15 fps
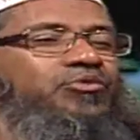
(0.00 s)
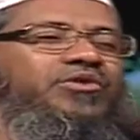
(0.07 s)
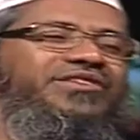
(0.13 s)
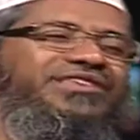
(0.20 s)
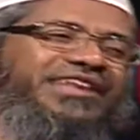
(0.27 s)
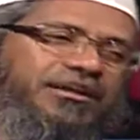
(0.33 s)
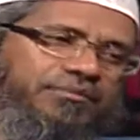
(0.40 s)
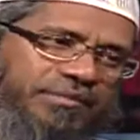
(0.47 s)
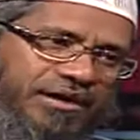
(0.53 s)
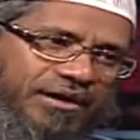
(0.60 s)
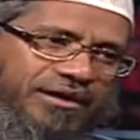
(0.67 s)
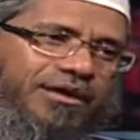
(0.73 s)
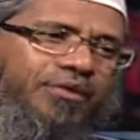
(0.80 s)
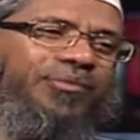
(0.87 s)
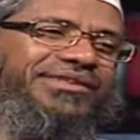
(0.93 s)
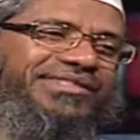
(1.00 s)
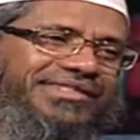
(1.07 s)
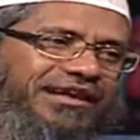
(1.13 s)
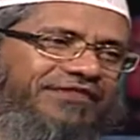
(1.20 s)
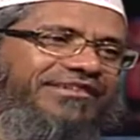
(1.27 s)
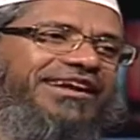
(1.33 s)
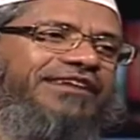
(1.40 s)
Do the hikmah with
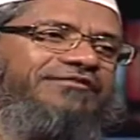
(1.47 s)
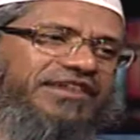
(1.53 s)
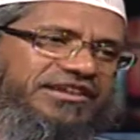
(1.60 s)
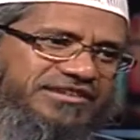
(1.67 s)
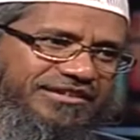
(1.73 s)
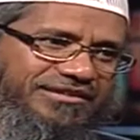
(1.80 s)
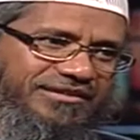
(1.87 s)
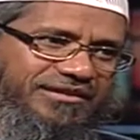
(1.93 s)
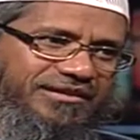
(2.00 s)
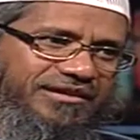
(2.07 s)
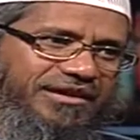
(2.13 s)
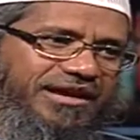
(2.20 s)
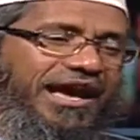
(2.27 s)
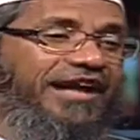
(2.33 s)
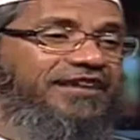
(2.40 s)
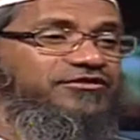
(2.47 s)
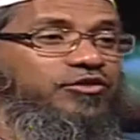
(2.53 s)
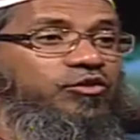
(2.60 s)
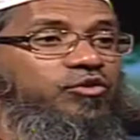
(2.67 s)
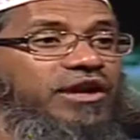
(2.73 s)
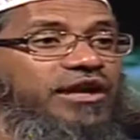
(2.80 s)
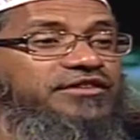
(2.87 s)
love and affection. As
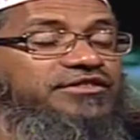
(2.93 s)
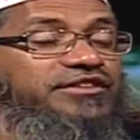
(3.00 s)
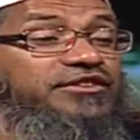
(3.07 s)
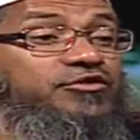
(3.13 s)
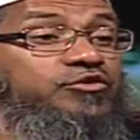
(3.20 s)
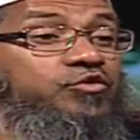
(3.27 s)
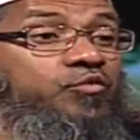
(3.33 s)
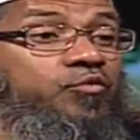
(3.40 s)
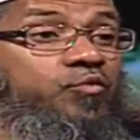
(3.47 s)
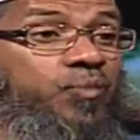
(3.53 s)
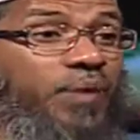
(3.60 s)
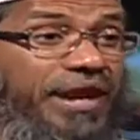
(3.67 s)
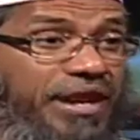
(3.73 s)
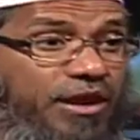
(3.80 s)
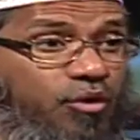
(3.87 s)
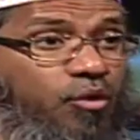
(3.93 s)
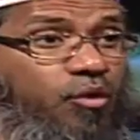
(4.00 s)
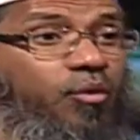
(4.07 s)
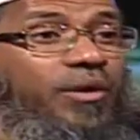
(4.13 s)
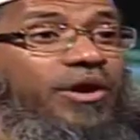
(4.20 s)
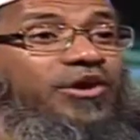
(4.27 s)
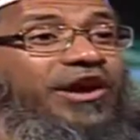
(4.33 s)
the Quran says, you win
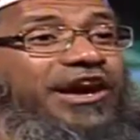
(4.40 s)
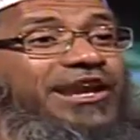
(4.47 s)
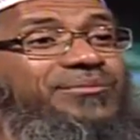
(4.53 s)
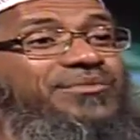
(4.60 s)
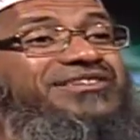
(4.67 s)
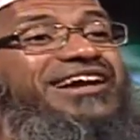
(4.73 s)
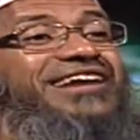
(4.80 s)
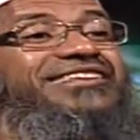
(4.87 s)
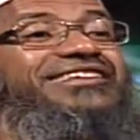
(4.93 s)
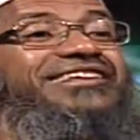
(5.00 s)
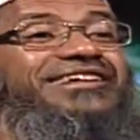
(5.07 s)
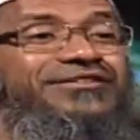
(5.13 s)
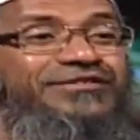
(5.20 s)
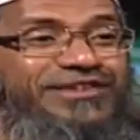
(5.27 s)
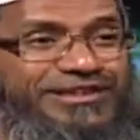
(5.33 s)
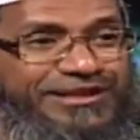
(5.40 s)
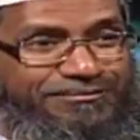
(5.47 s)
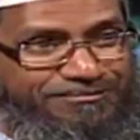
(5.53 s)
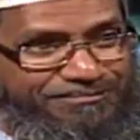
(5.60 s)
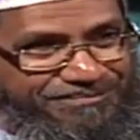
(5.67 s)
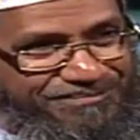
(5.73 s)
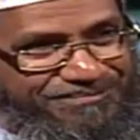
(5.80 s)
over your enemies rather than defeat
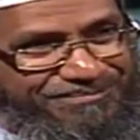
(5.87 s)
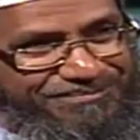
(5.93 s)
them.